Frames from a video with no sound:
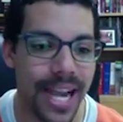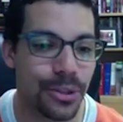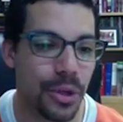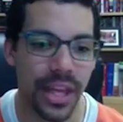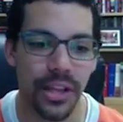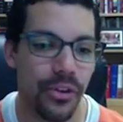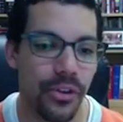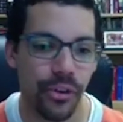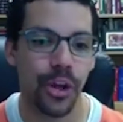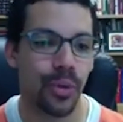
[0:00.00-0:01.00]
Angel, thank you
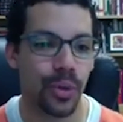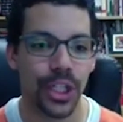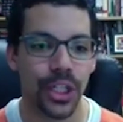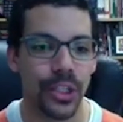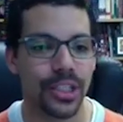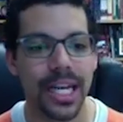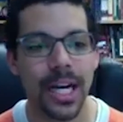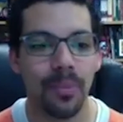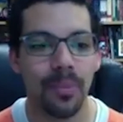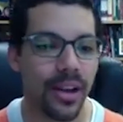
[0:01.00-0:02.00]
for your words.
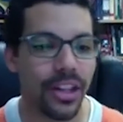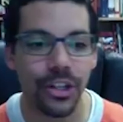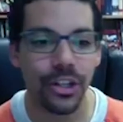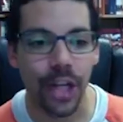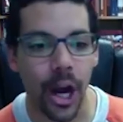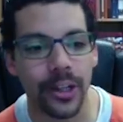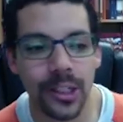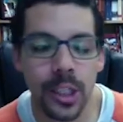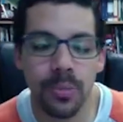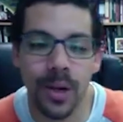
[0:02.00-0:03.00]
Praying that the
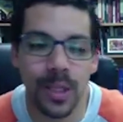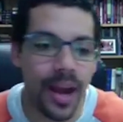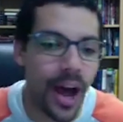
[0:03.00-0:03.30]
darkness expressed by